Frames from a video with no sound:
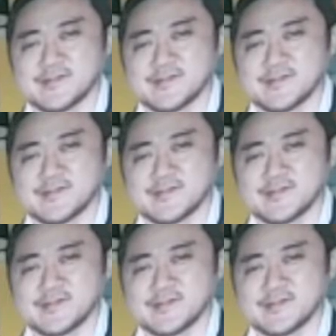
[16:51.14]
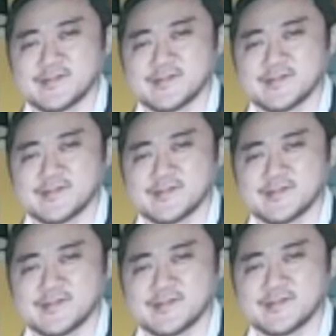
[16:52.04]

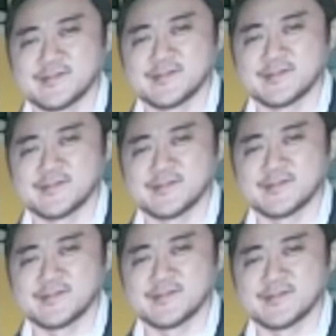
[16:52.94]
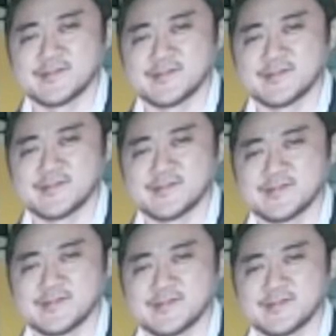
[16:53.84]

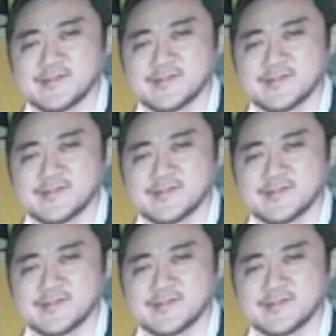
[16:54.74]
[no speech]